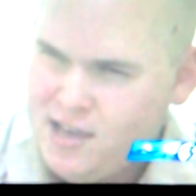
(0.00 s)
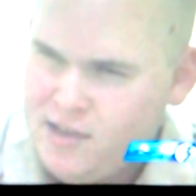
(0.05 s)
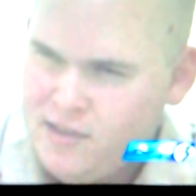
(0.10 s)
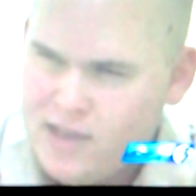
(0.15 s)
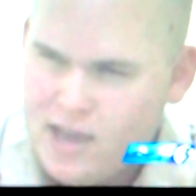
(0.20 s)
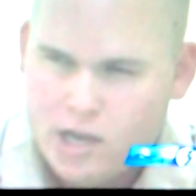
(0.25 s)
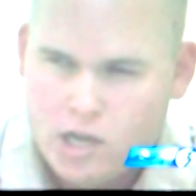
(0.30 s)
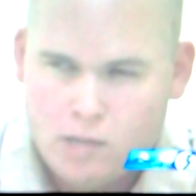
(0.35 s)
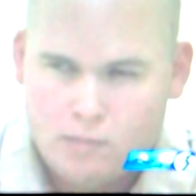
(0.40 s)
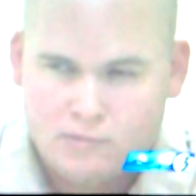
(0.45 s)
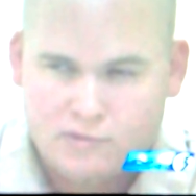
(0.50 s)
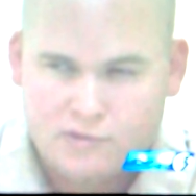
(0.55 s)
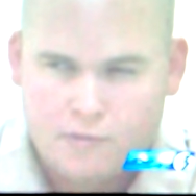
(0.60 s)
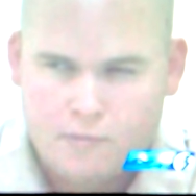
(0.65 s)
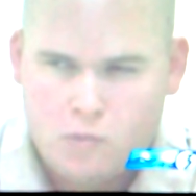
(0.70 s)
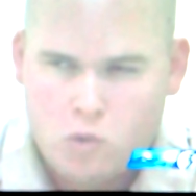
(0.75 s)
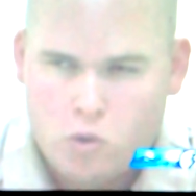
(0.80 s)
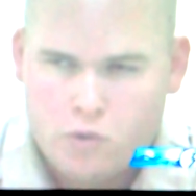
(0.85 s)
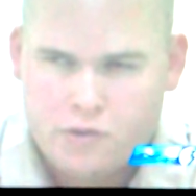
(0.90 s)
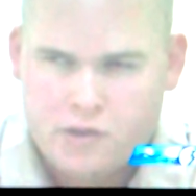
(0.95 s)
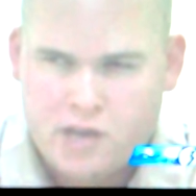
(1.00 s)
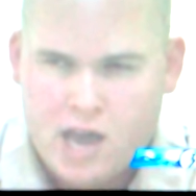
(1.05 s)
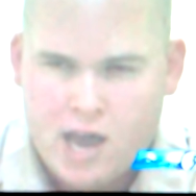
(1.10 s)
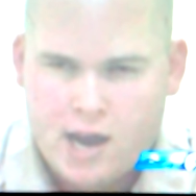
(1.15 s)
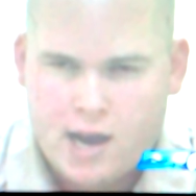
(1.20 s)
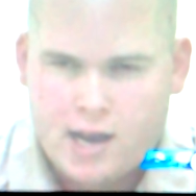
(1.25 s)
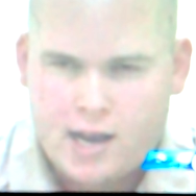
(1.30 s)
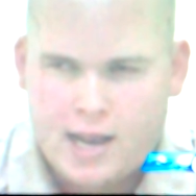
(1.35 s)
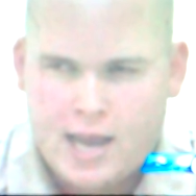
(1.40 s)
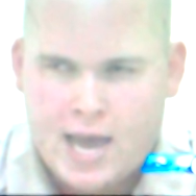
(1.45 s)
That comes from North
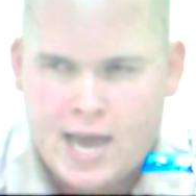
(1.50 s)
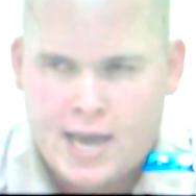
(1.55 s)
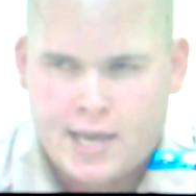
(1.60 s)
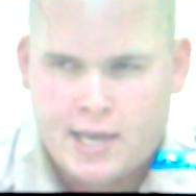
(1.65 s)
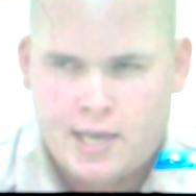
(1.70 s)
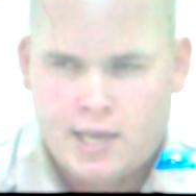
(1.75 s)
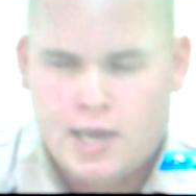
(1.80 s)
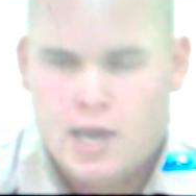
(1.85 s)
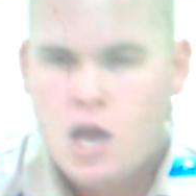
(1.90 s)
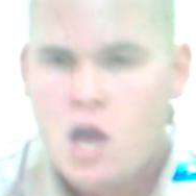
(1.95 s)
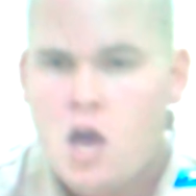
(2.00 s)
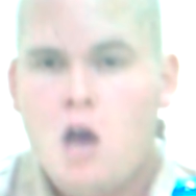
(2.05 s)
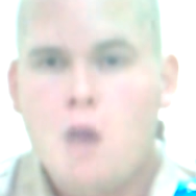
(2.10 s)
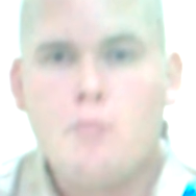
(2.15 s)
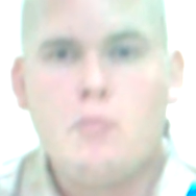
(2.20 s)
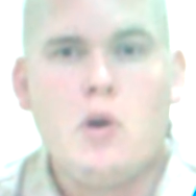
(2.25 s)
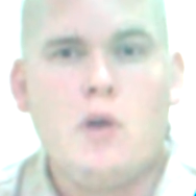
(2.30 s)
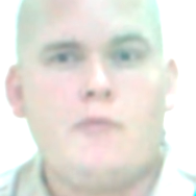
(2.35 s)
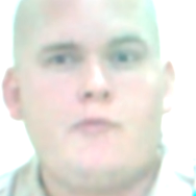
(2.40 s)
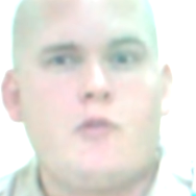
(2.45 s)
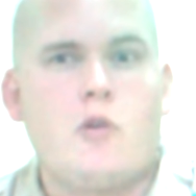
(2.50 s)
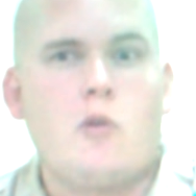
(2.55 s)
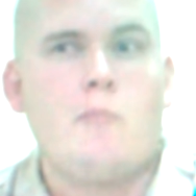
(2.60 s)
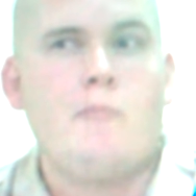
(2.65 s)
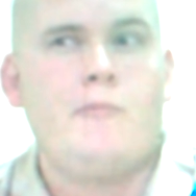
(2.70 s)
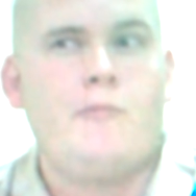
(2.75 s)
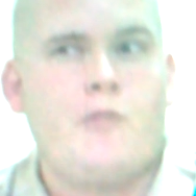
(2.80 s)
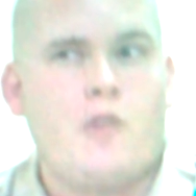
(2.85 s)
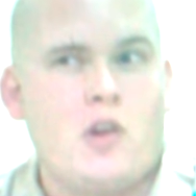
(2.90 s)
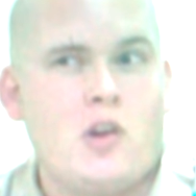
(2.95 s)
Kakalaki, but from
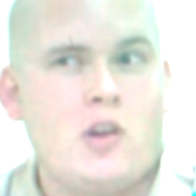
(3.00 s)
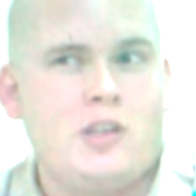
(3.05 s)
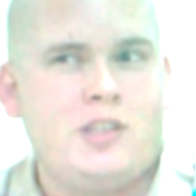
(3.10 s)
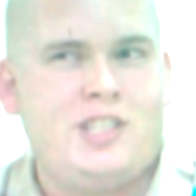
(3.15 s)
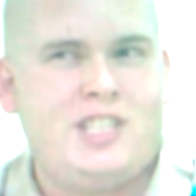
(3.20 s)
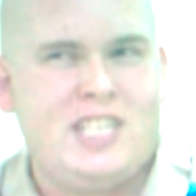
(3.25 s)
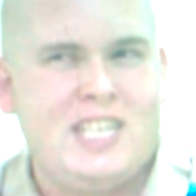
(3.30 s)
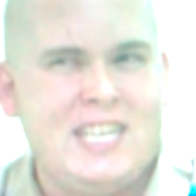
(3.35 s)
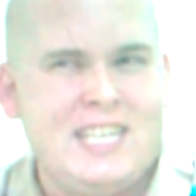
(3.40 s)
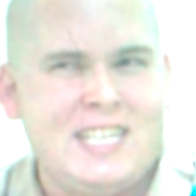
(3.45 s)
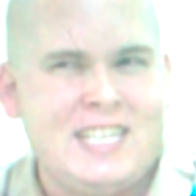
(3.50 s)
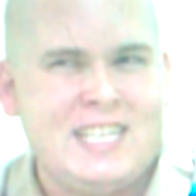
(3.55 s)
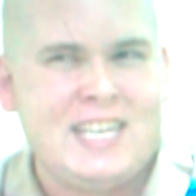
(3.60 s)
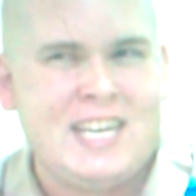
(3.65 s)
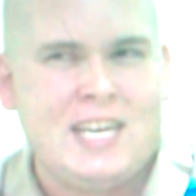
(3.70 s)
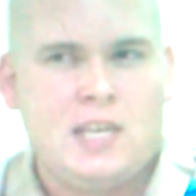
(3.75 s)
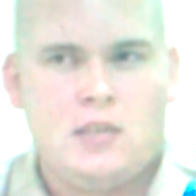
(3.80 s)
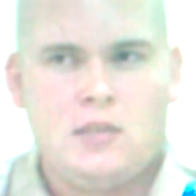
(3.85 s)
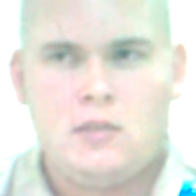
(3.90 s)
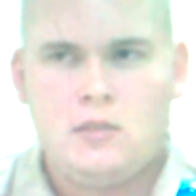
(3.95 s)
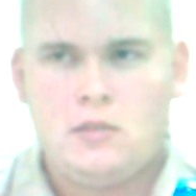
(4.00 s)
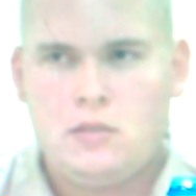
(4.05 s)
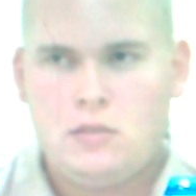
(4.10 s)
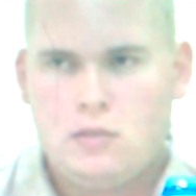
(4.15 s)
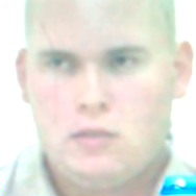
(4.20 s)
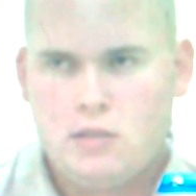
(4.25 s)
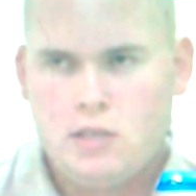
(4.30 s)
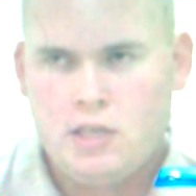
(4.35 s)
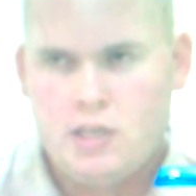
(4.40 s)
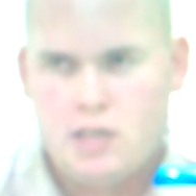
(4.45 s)
Virginia,
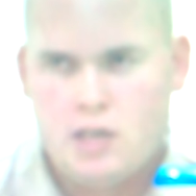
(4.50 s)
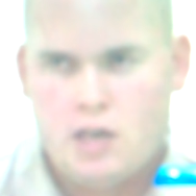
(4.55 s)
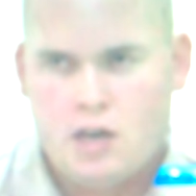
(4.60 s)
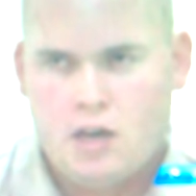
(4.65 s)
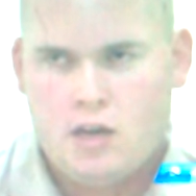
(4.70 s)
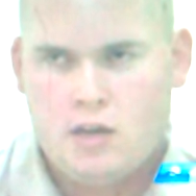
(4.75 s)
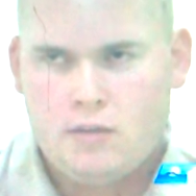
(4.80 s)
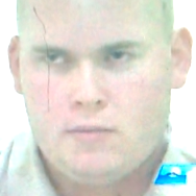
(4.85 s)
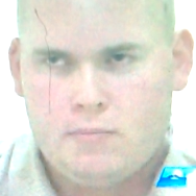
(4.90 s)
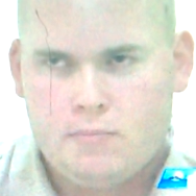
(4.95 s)
uh,